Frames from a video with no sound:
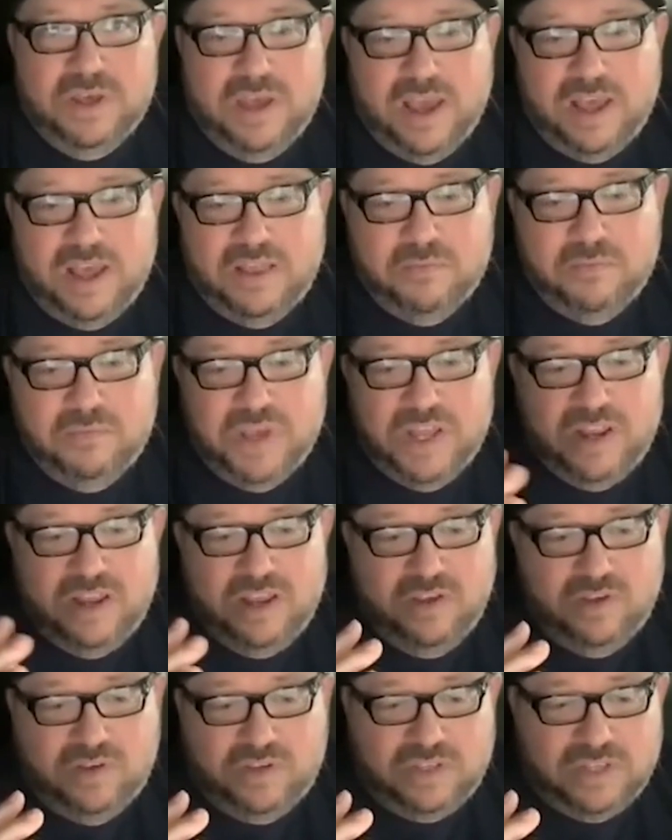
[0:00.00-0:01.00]
And the
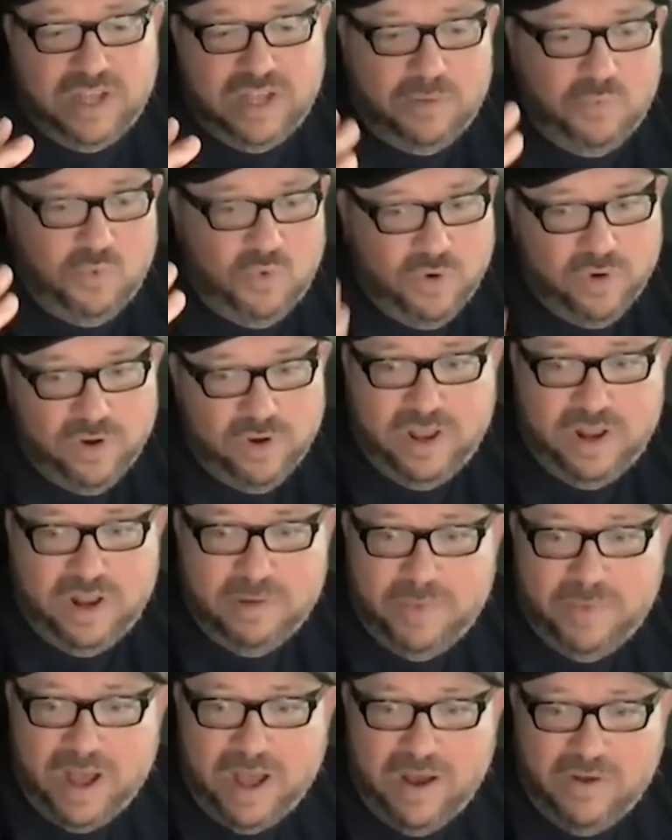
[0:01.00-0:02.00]
minute you stop worrying
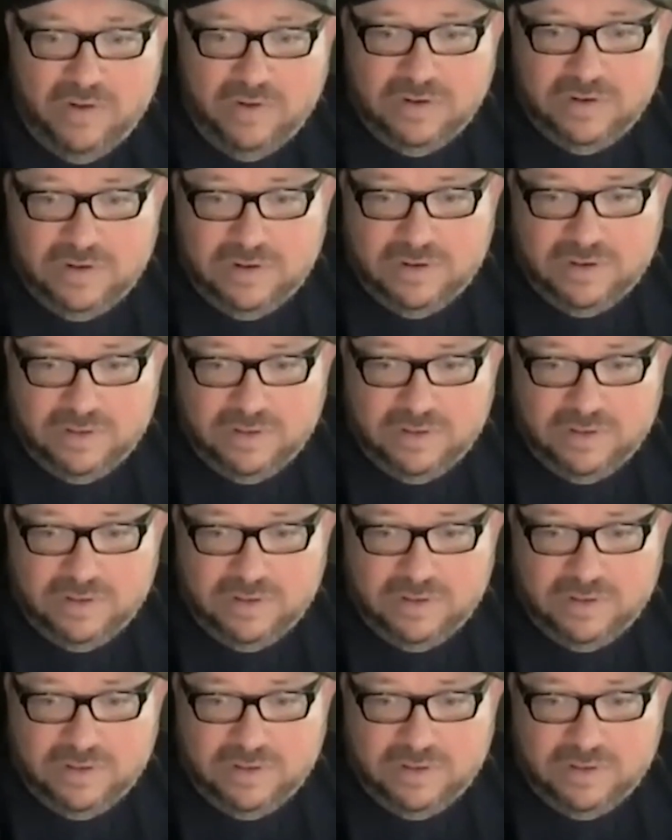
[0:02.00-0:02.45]
about